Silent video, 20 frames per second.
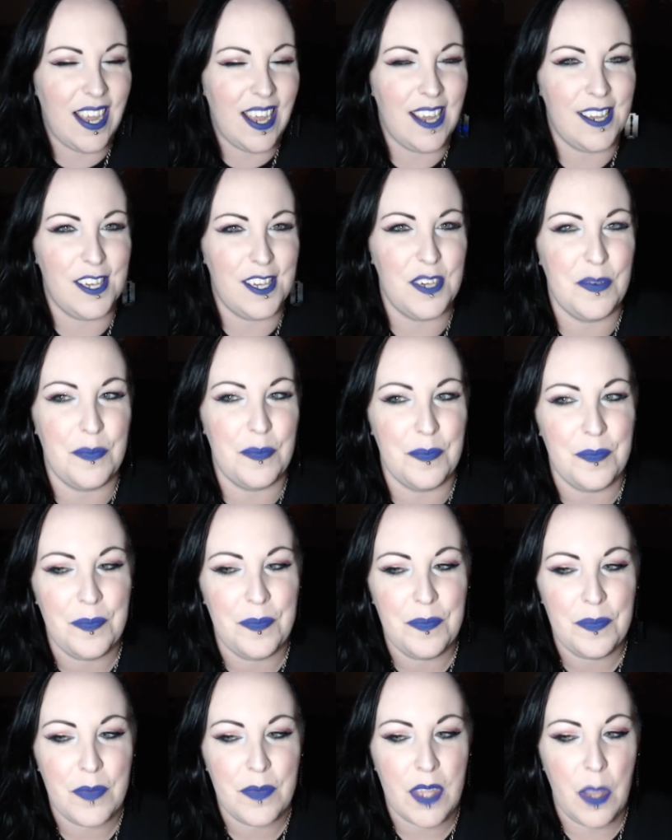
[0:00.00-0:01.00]

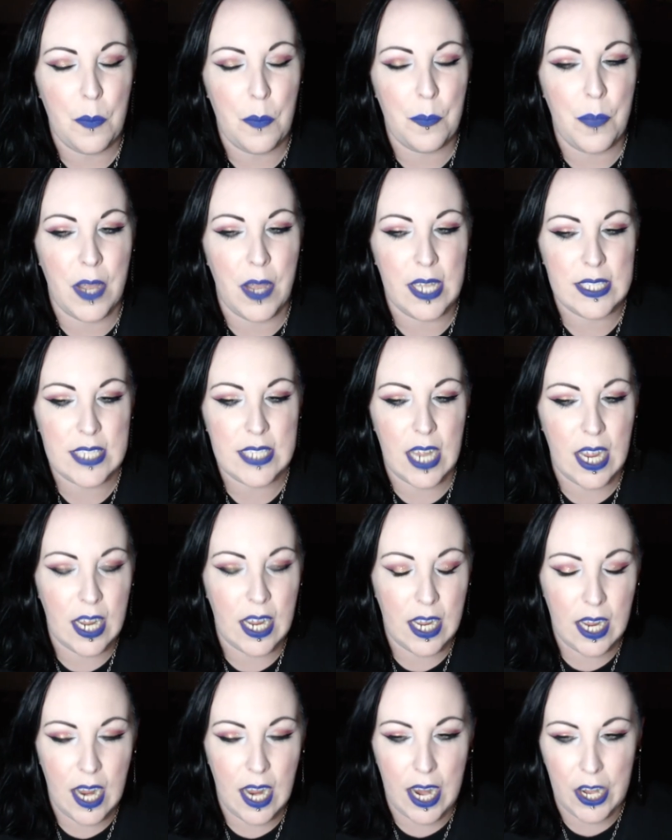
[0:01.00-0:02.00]
but
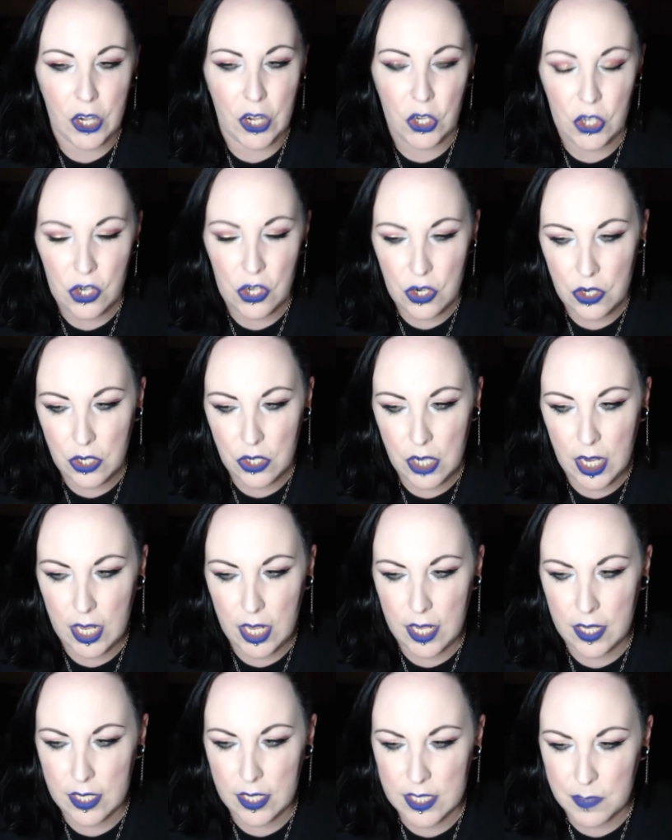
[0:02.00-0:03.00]
I
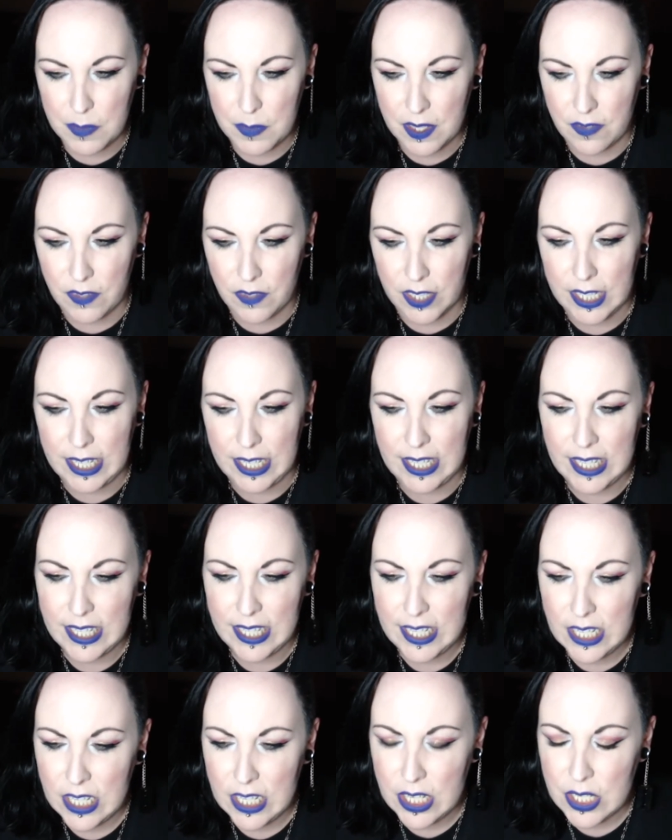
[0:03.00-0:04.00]
heard something very
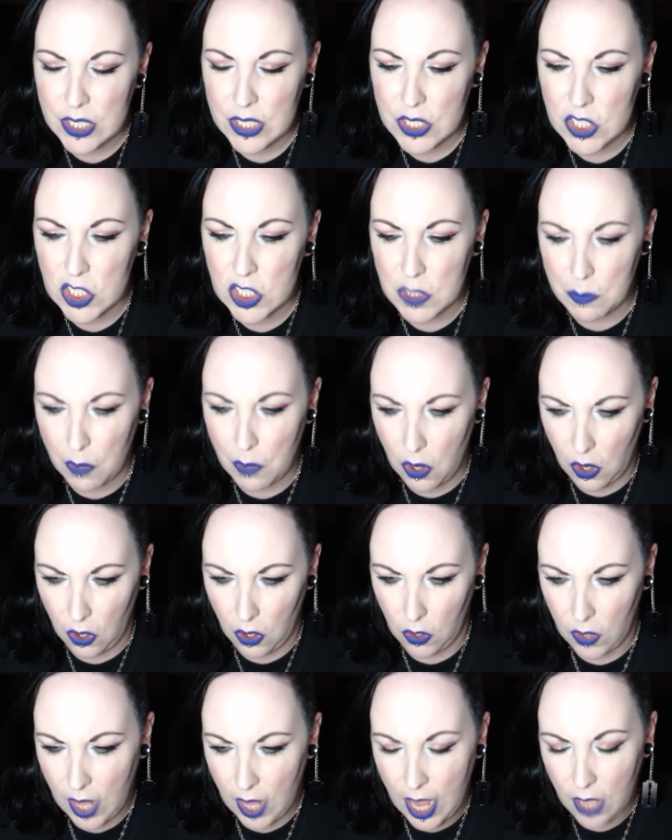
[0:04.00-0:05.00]

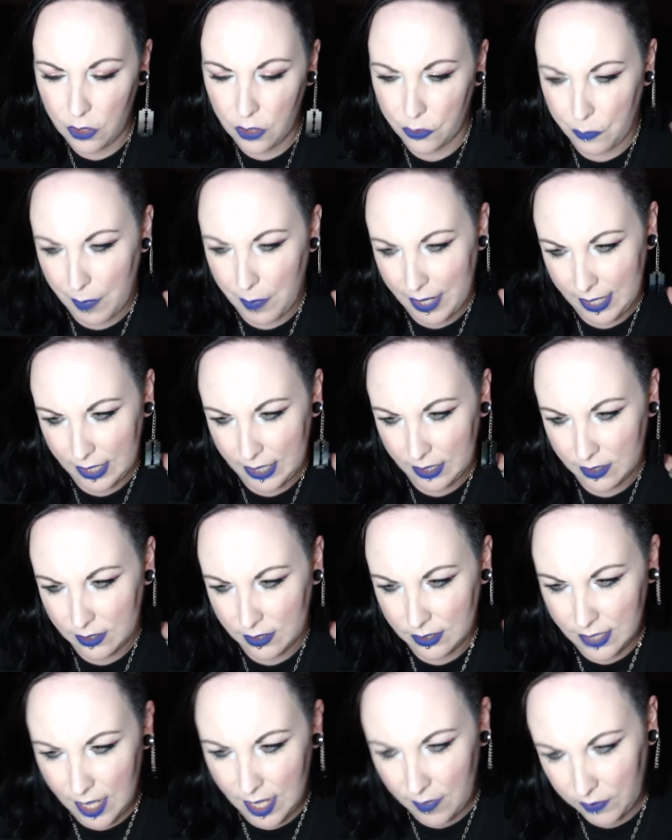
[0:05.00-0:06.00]
small out of my
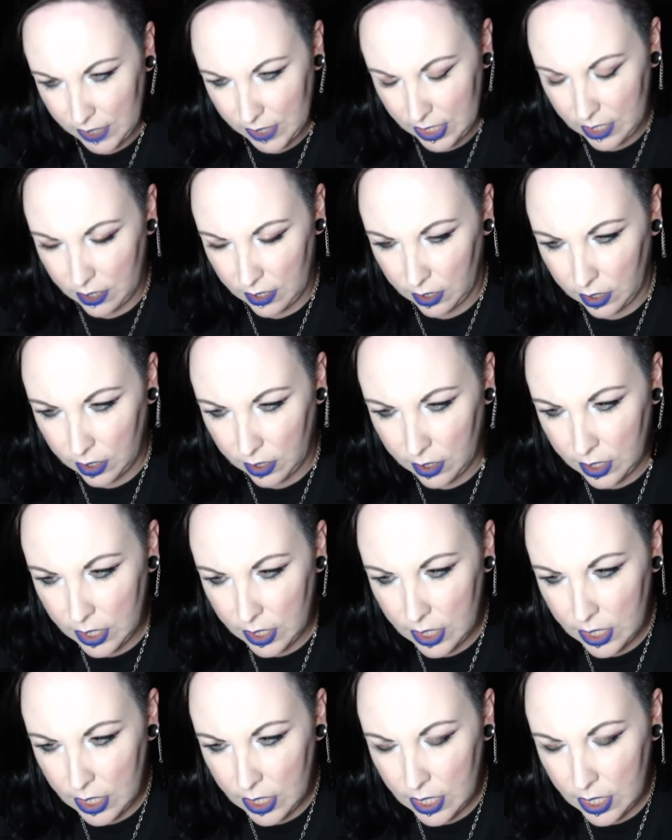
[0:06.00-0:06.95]
left ear.